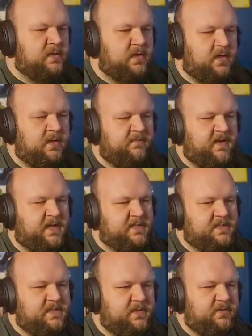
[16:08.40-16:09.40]

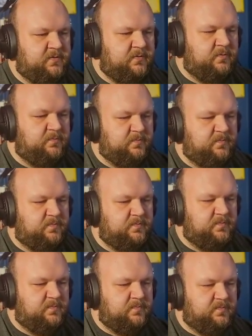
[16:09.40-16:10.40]
effects to
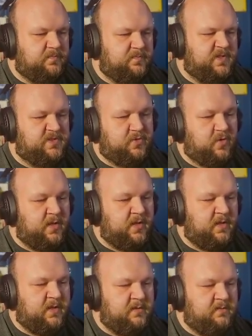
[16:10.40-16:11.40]
destroy
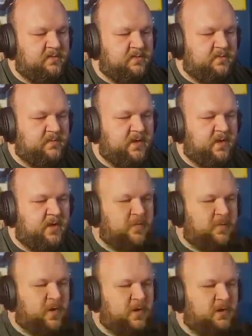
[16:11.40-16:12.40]
their health
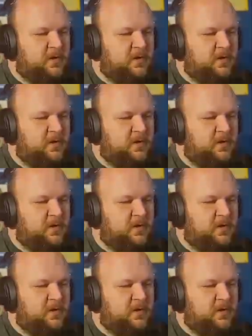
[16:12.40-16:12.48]
bar.